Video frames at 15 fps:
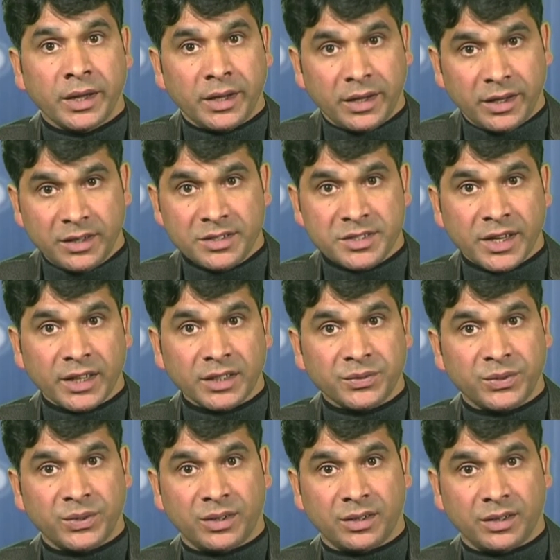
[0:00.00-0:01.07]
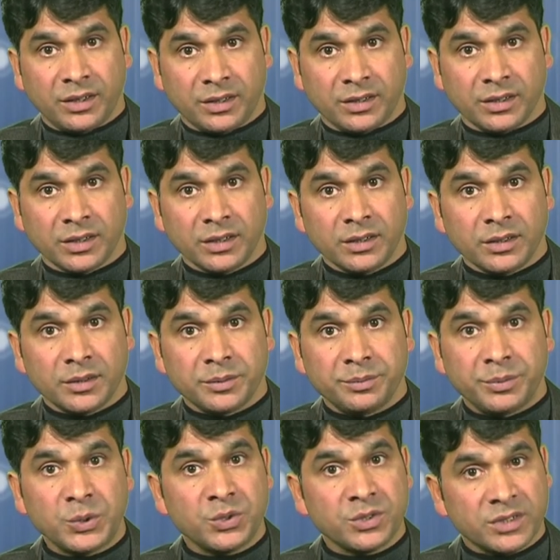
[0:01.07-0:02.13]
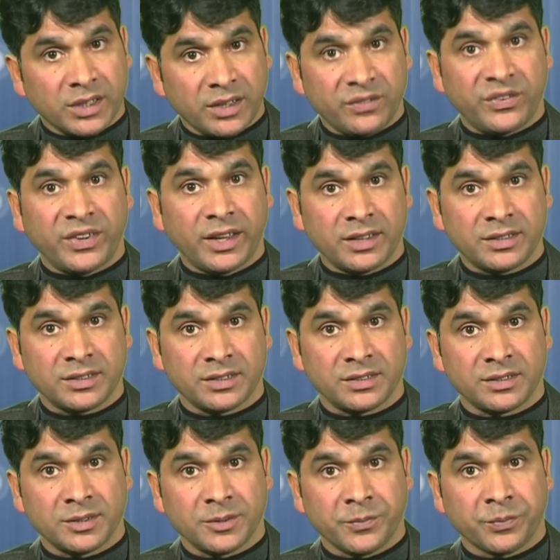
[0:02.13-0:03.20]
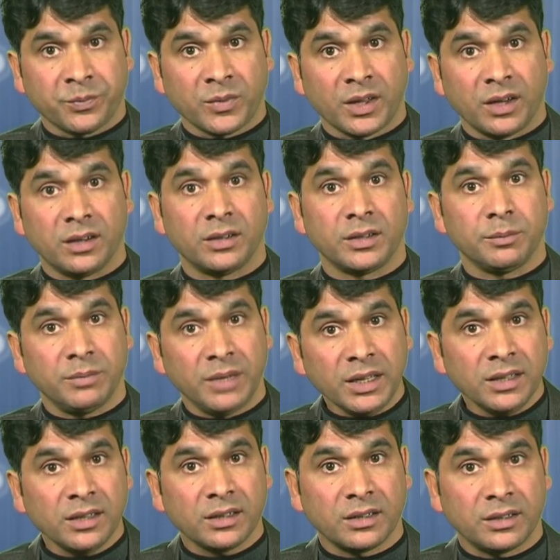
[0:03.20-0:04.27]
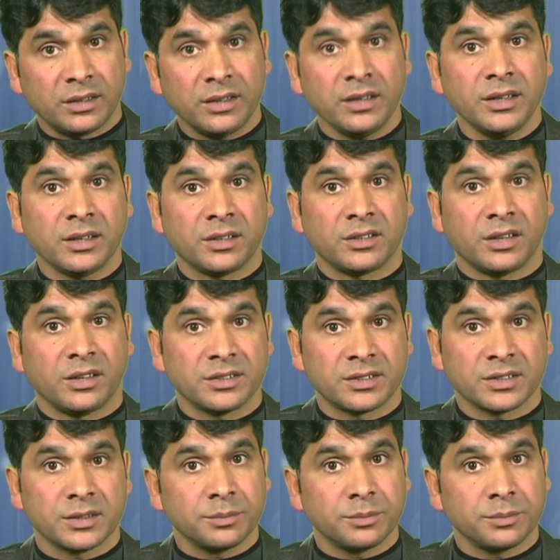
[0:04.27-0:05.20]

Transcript: Insightful learning puts emphasis on making learning task